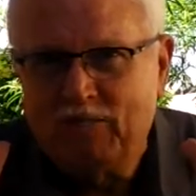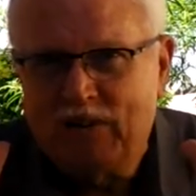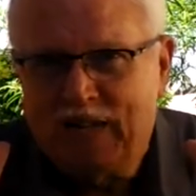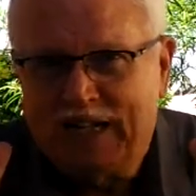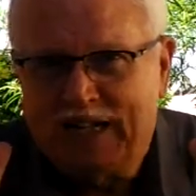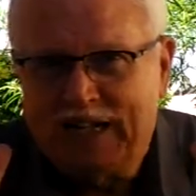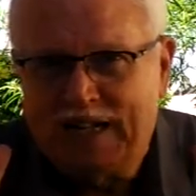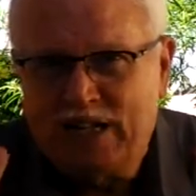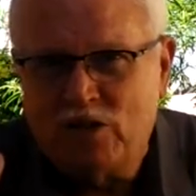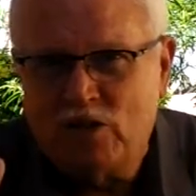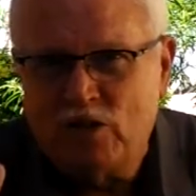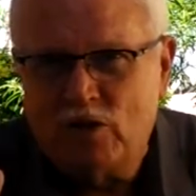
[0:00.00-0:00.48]

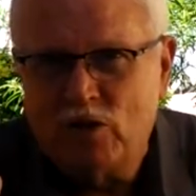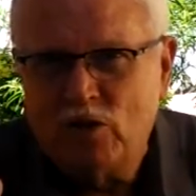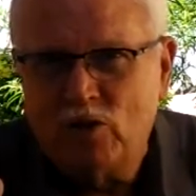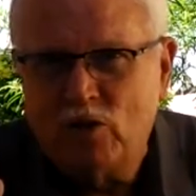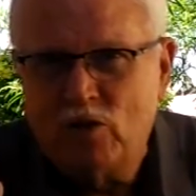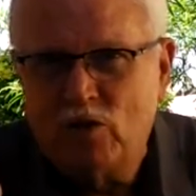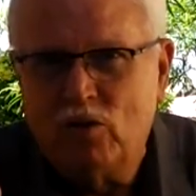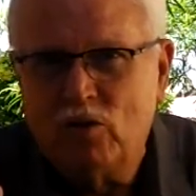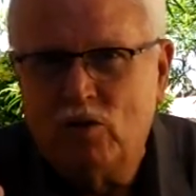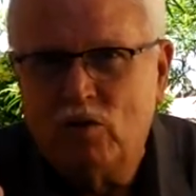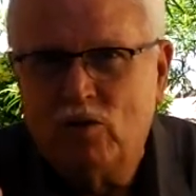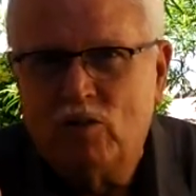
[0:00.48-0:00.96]
he
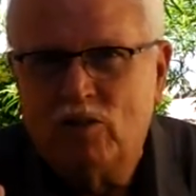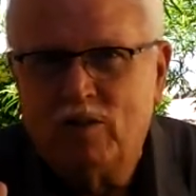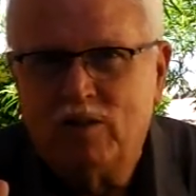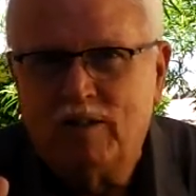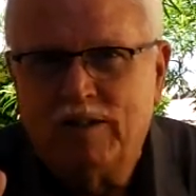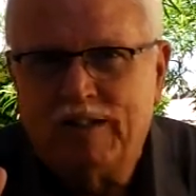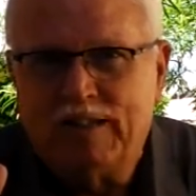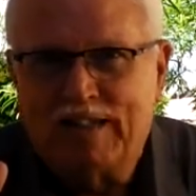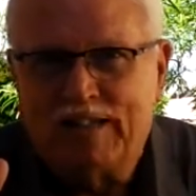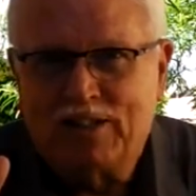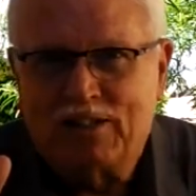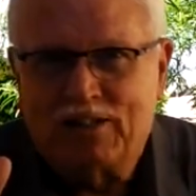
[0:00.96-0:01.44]
knew
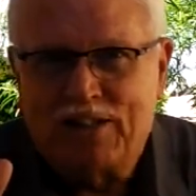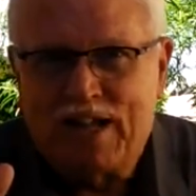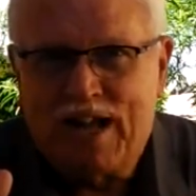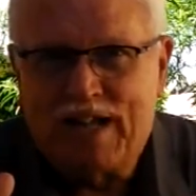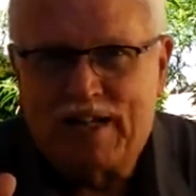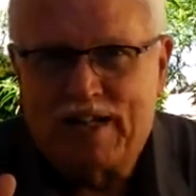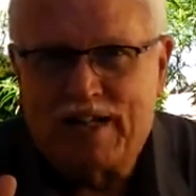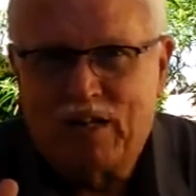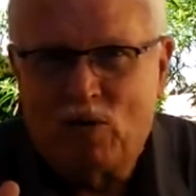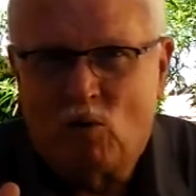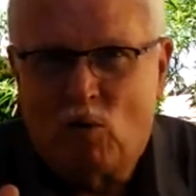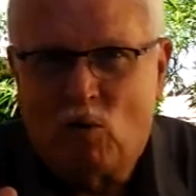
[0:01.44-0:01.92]

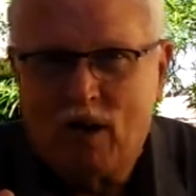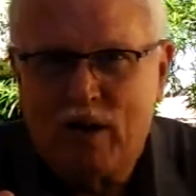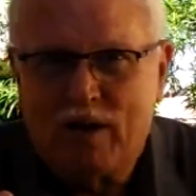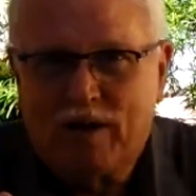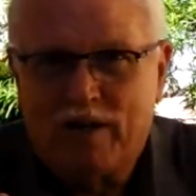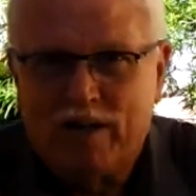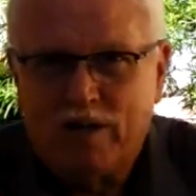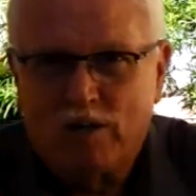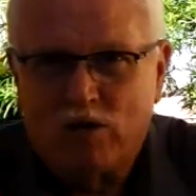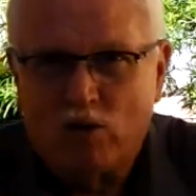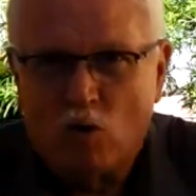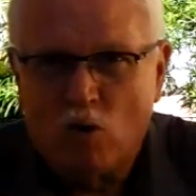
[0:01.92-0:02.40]
exactly where
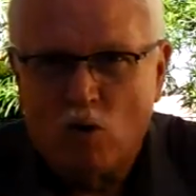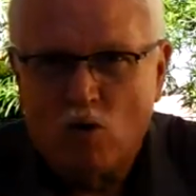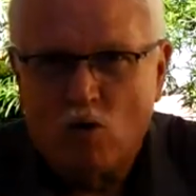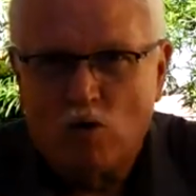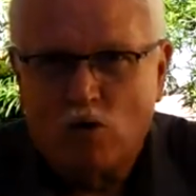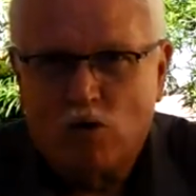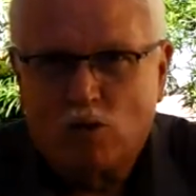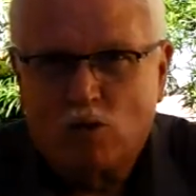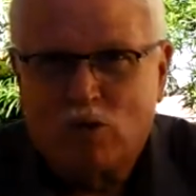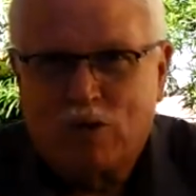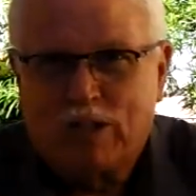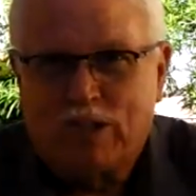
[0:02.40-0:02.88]
his
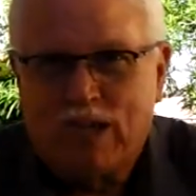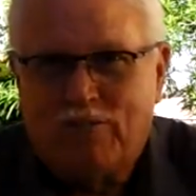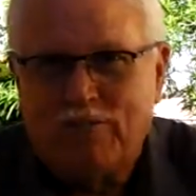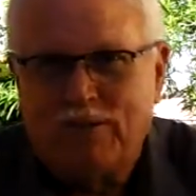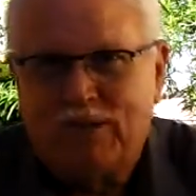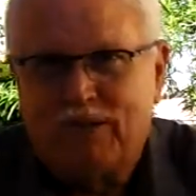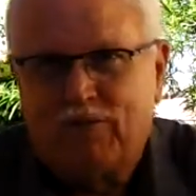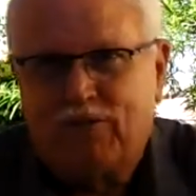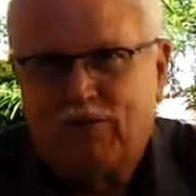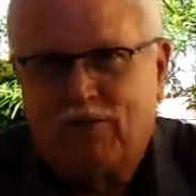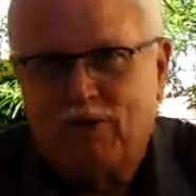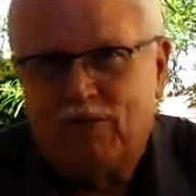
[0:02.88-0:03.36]
orders were
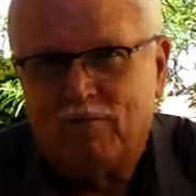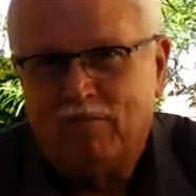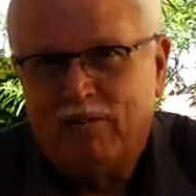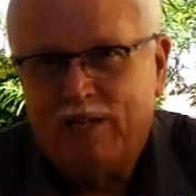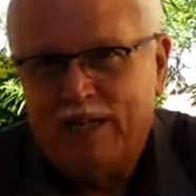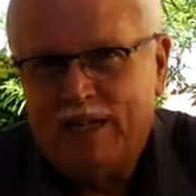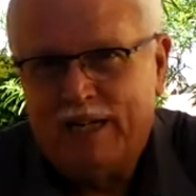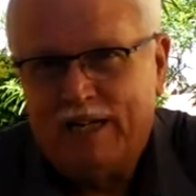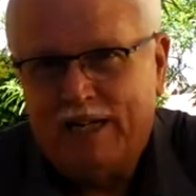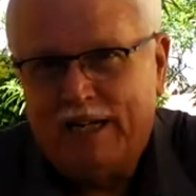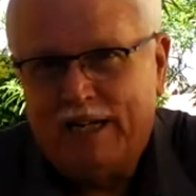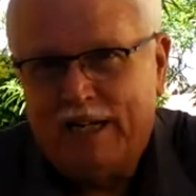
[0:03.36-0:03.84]
coming from,
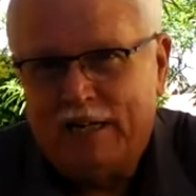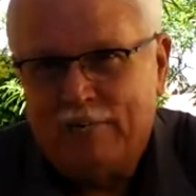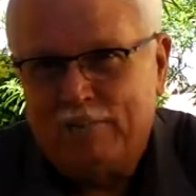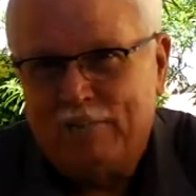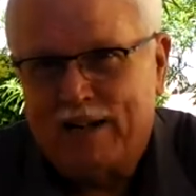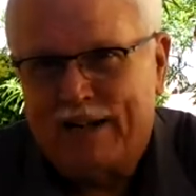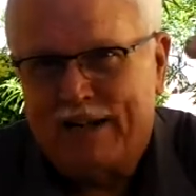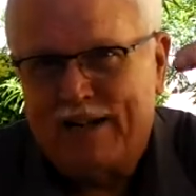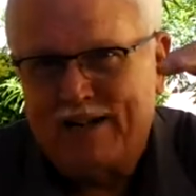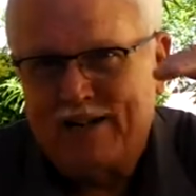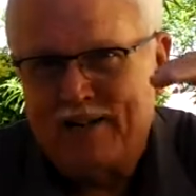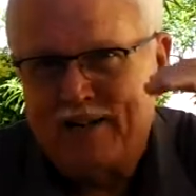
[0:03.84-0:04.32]
he
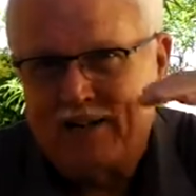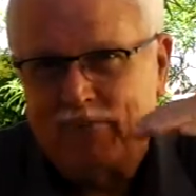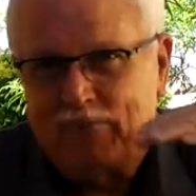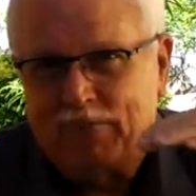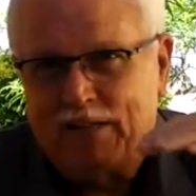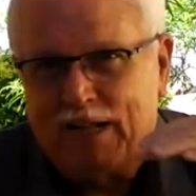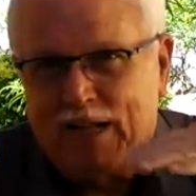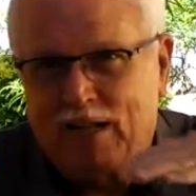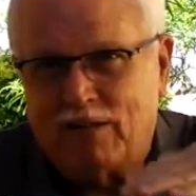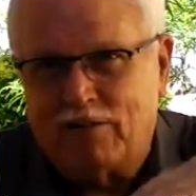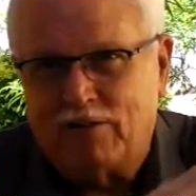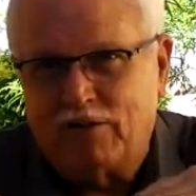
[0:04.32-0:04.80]
passed them
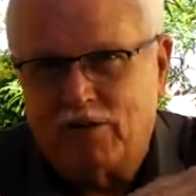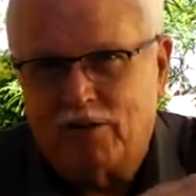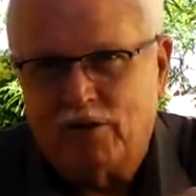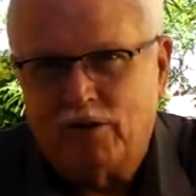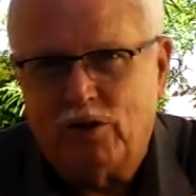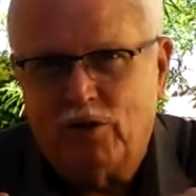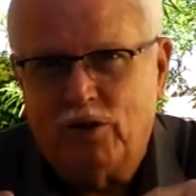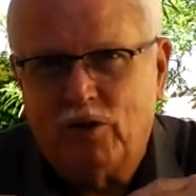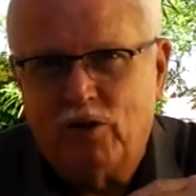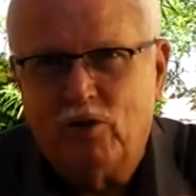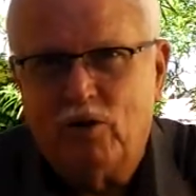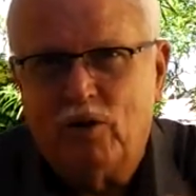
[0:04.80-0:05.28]
down to
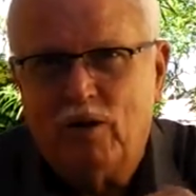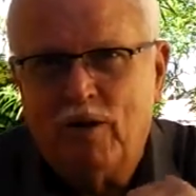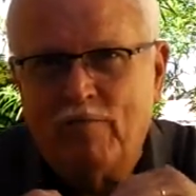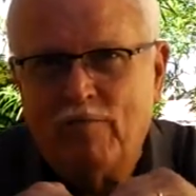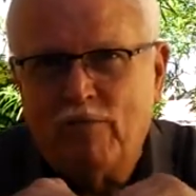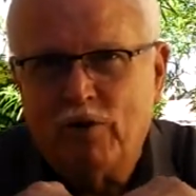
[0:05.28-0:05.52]
you,